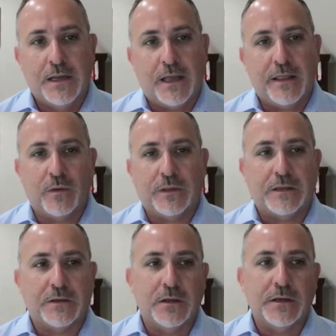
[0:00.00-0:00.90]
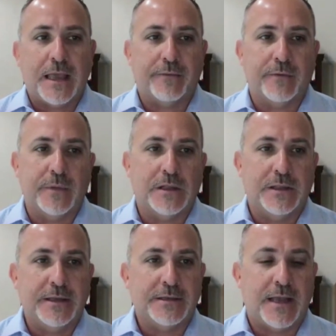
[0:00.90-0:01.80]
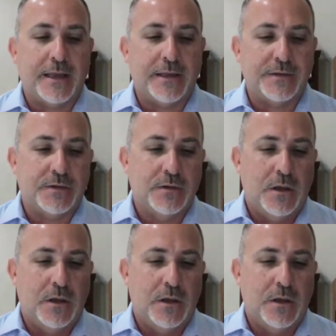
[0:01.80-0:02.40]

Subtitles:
I think one thing to look at from the clinic side is